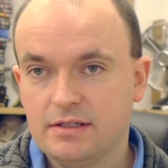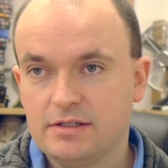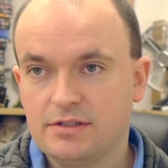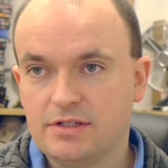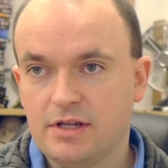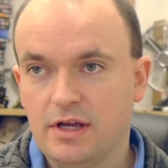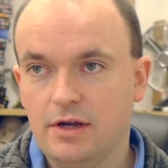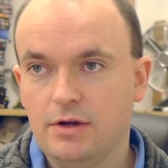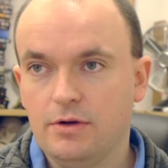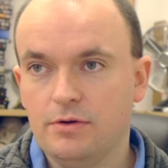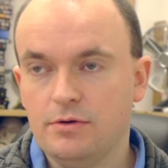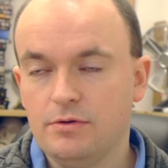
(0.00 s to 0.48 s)

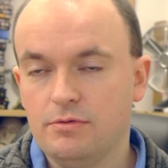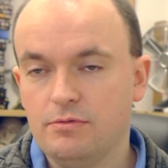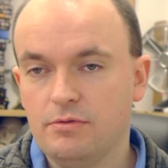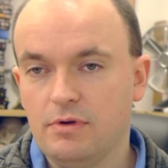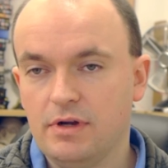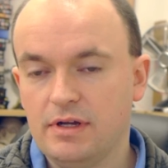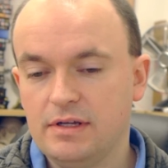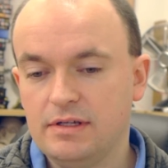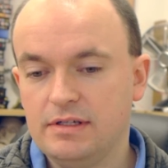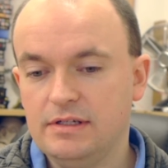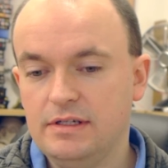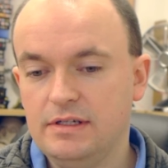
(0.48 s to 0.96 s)

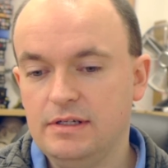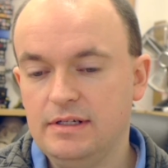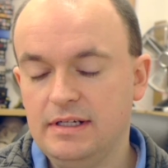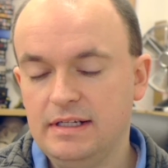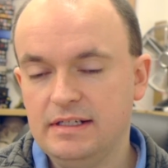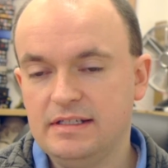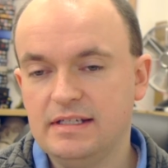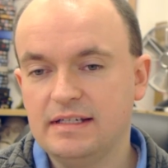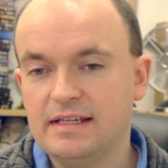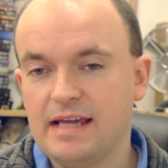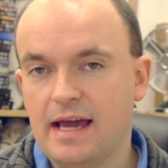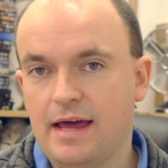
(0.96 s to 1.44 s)
So you
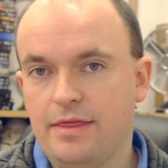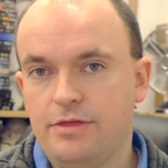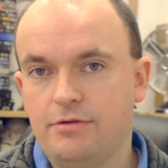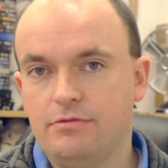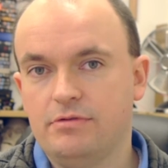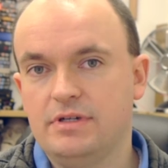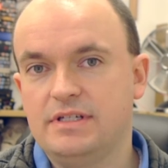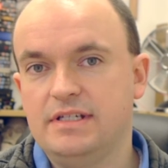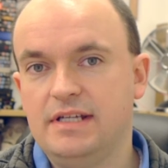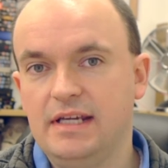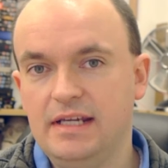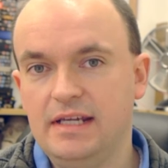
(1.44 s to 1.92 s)
need to gather
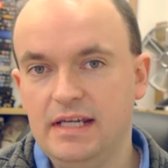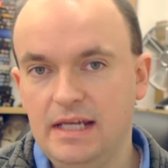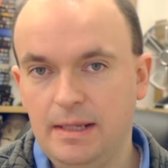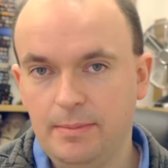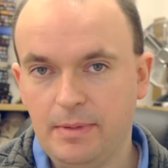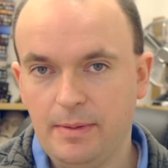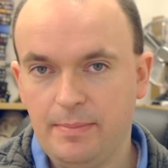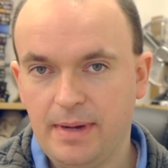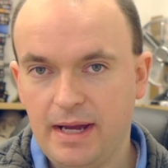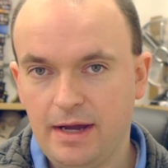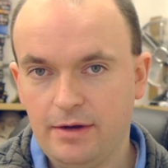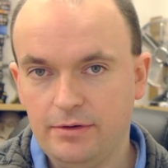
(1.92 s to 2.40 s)
a team
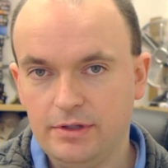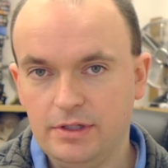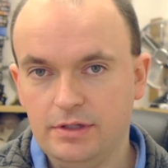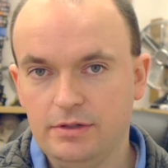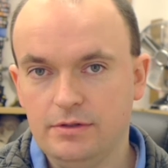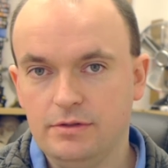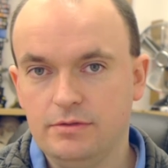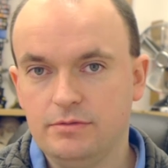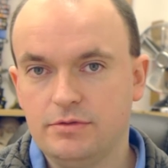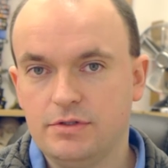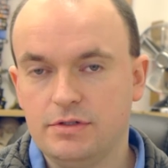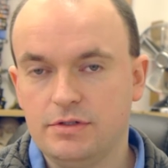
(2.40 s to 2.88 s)
about
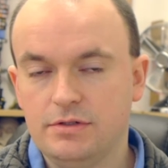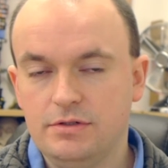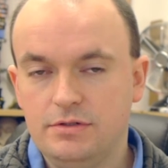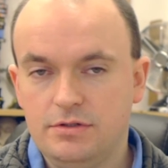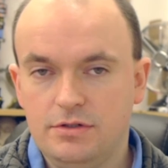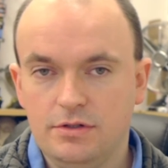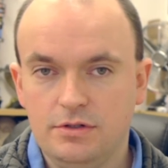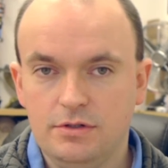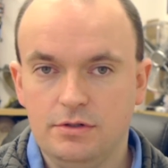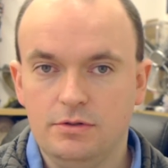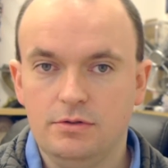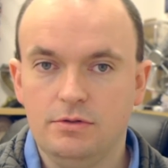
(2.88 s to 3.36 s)
you to
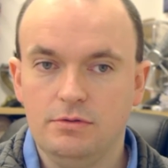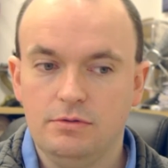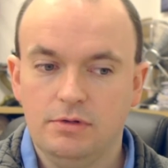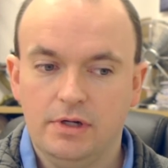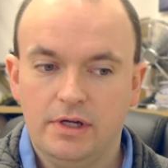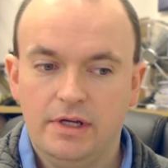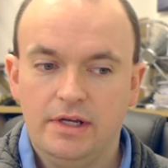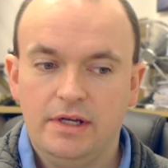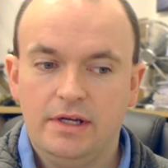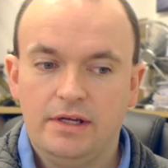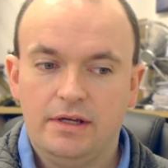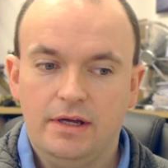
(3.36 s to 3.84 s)
do,
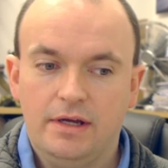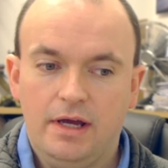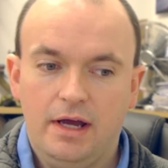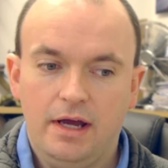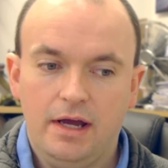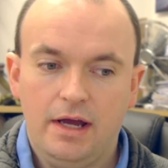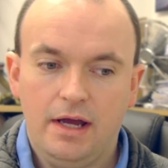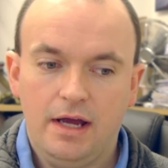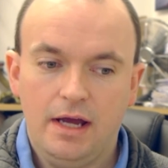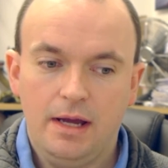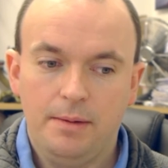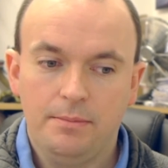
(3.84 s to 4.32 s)

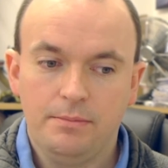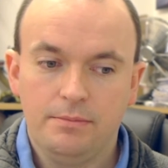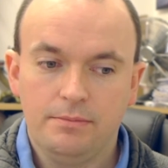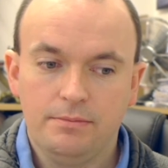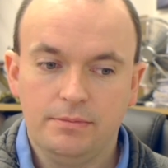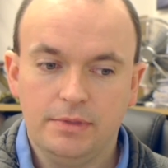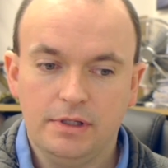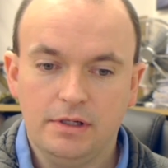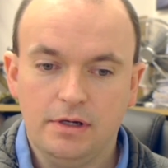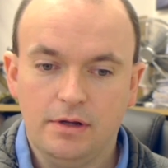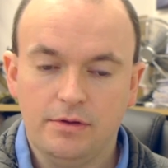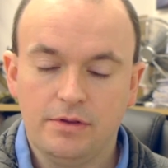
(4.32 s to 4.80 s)

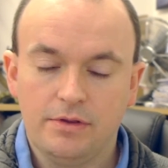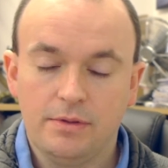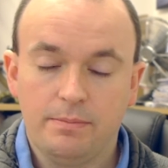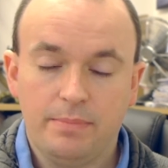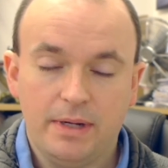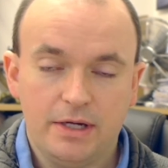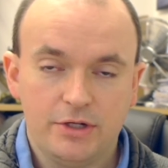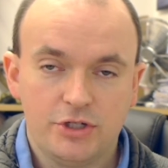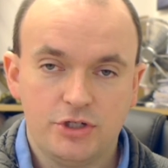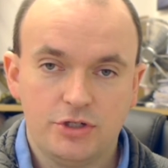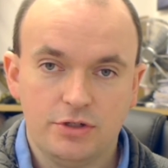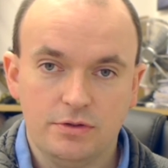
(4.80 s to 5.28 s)
the
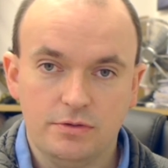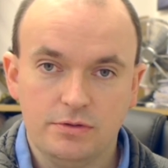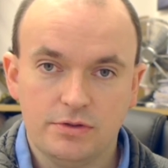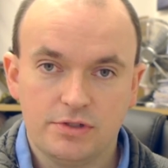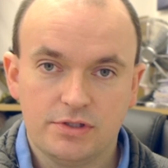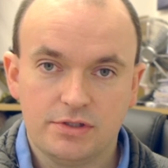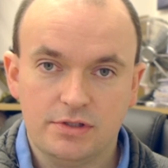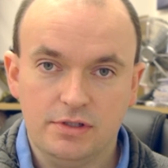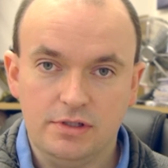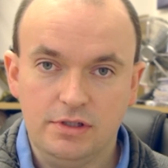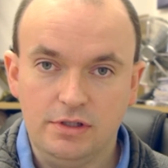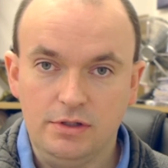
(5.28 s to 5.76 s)
best
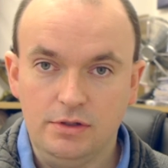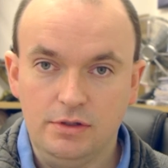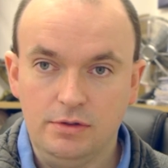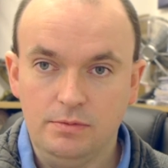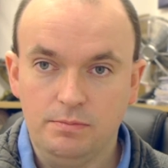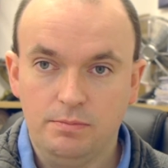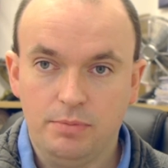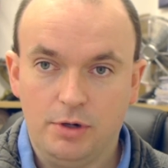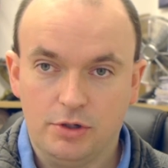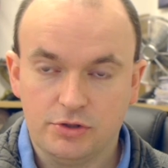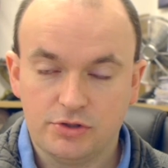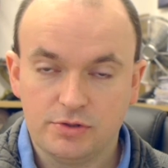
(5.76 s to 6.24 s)
shoots that you
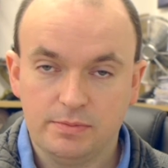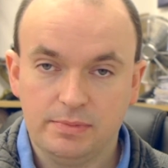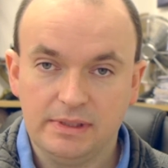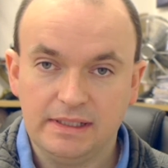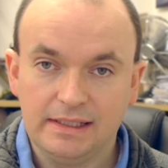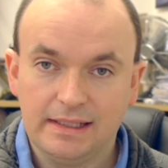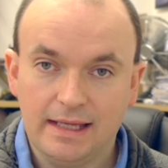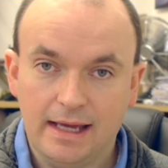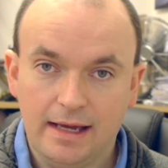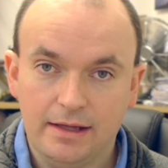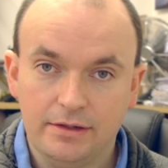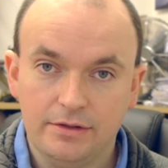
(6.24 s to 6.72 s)
possibly
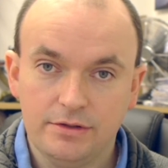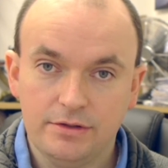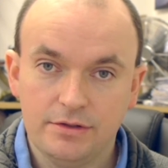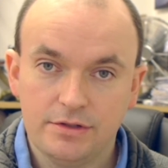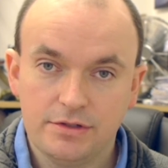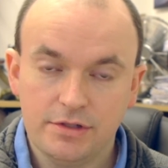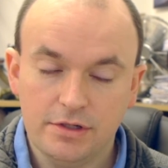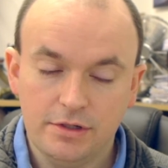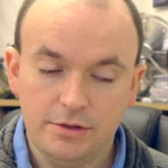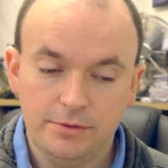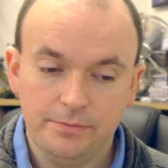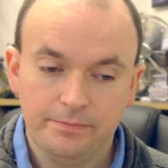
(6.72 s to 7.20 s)
can
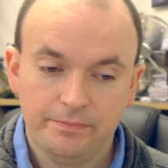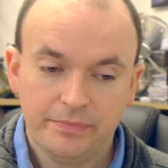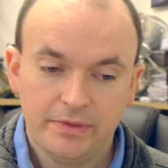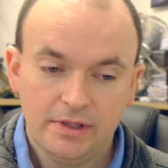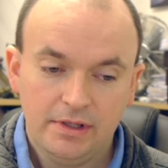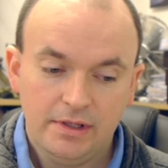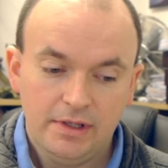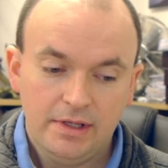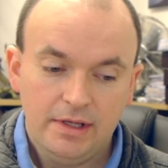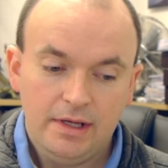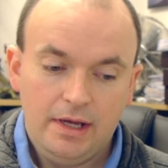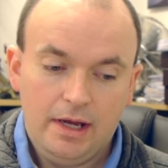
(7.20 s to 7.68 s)
do.
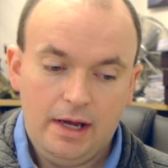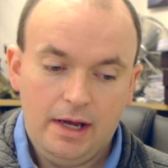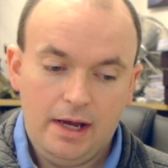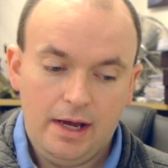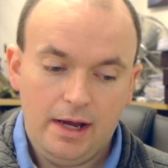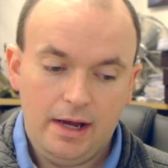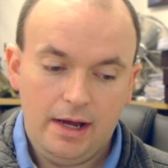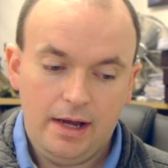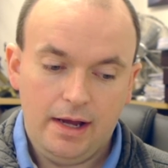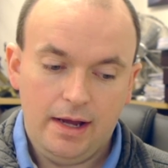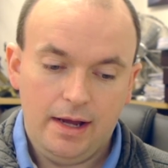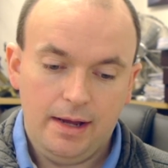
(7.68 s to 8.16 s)

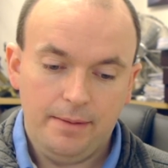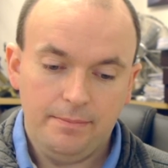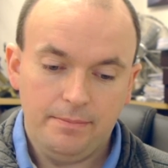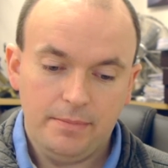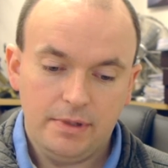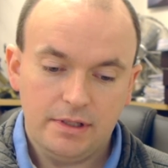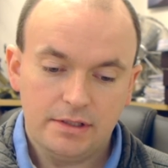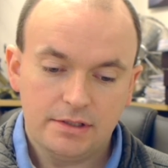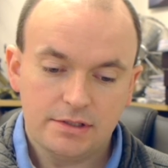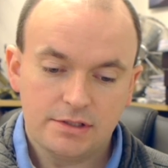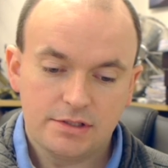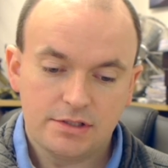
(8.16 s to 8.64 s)

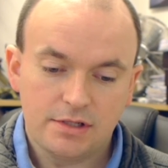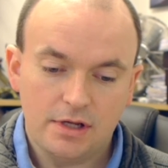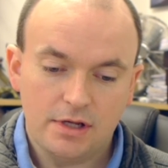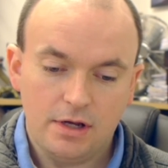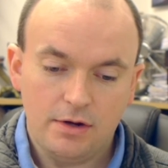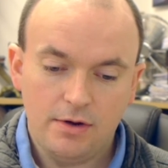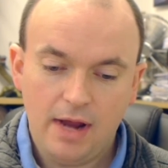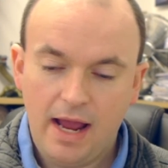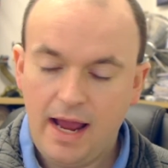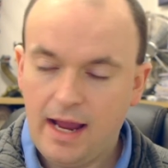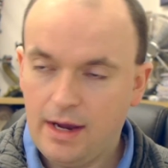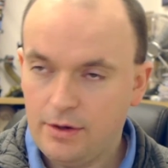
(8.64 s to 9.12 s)

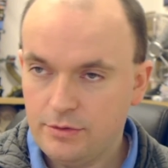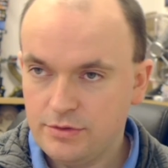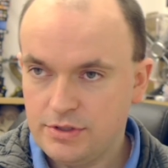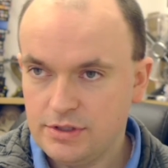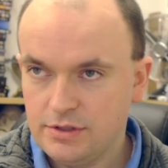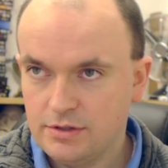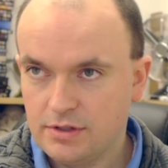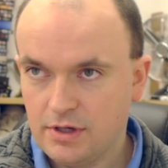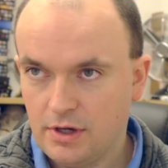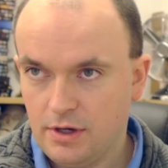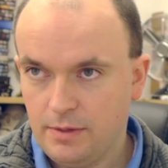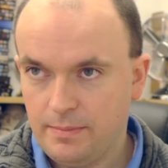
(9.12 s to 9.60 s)
So how do
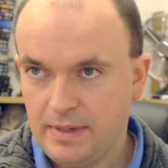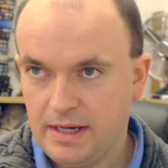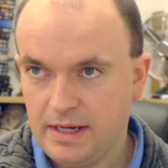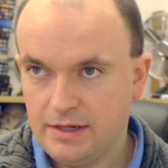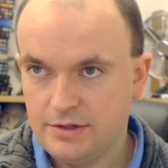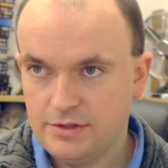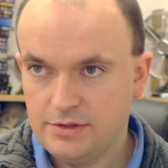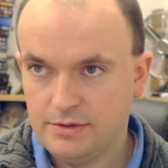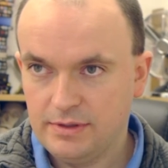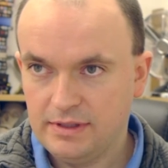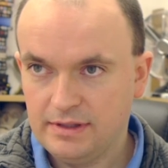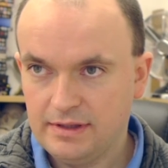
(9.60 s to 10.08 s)
you go
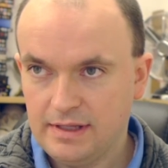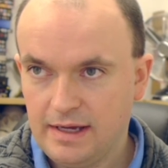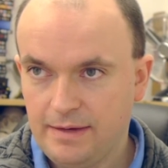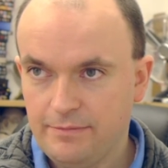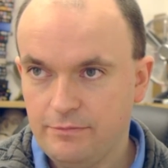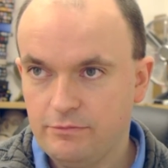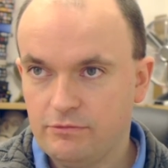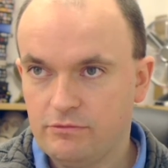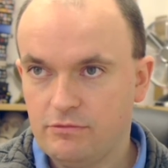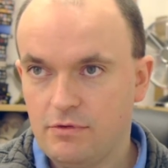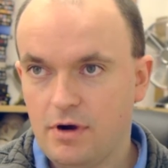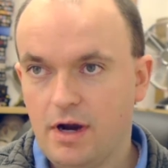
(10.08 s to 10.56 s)
about doing that?
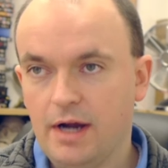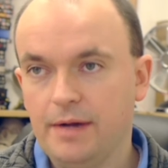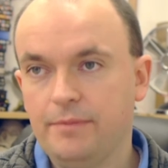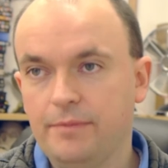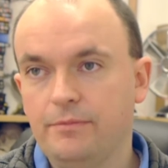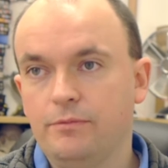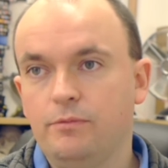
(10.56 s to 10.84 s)
Right.